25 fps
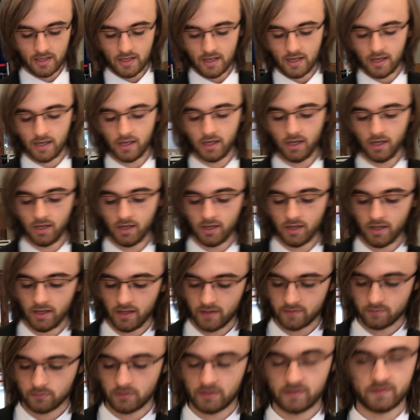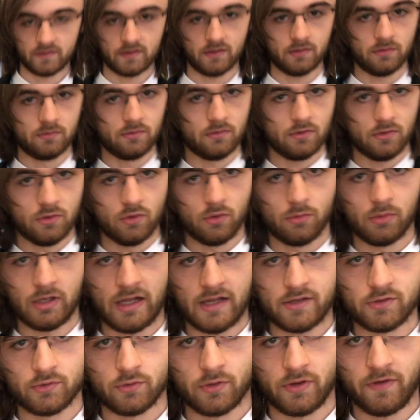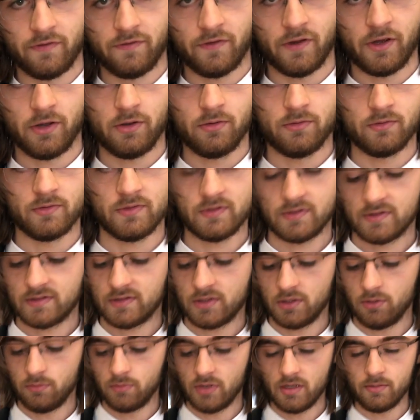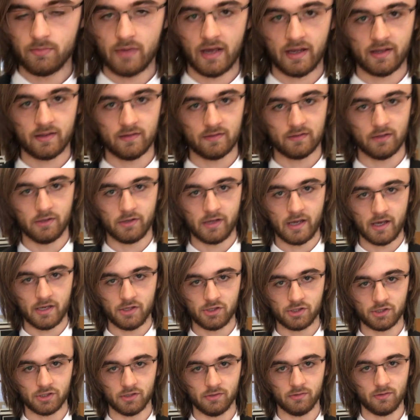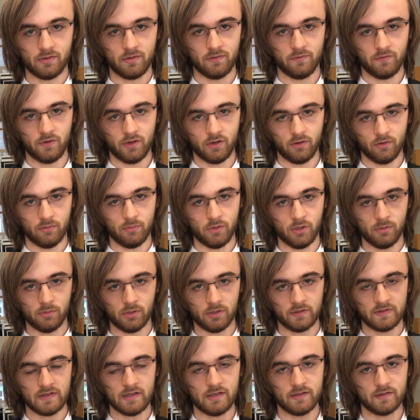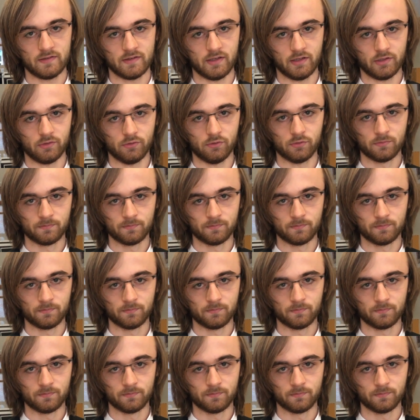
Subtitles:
as well as a normal Android phone to beam back its location via a mobile data signal.